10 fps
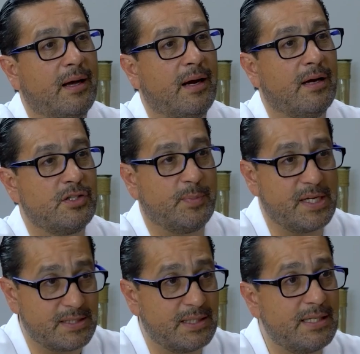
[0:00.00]
are
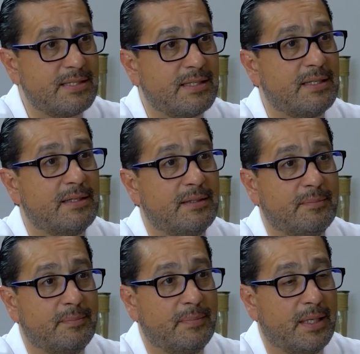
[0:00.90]
specialists
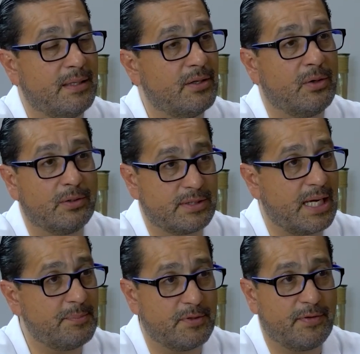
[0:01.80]
in all
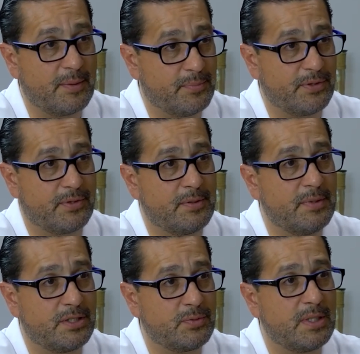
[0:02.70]
types of
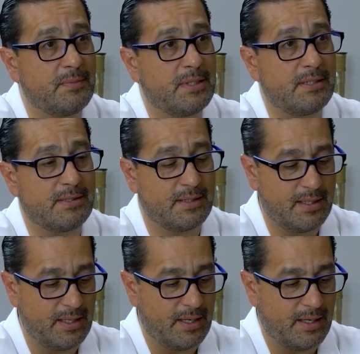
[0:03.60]
hyperthermia treatments.
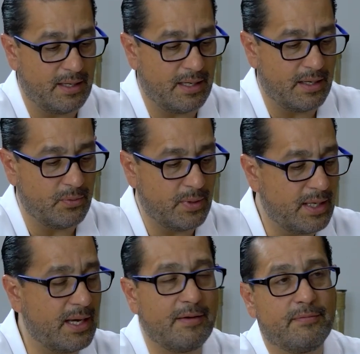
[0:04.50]
We
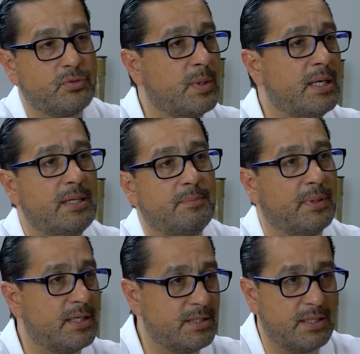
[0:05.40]
have 20
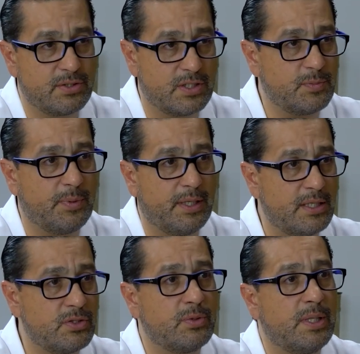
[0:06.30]
plus years
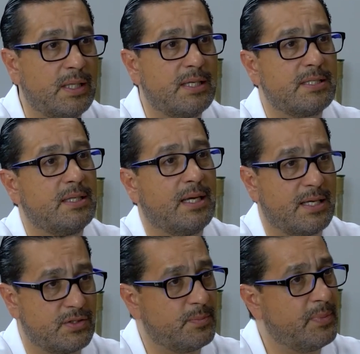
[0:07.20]
experience doing this in
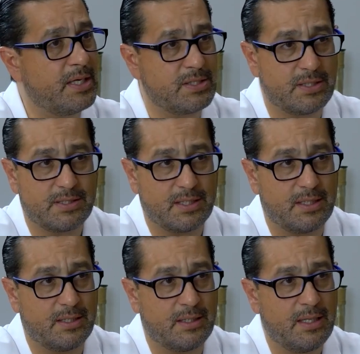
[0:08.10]
cancer patients,
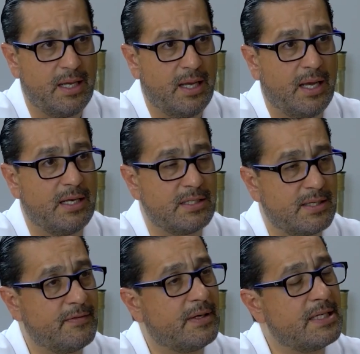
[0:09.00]
and it's
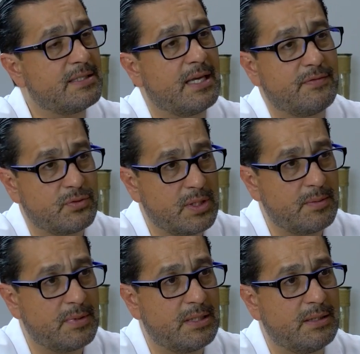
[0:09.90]
a very safe
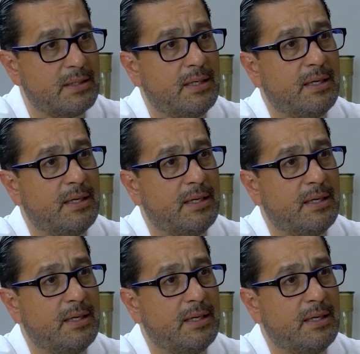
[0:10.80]
treatment,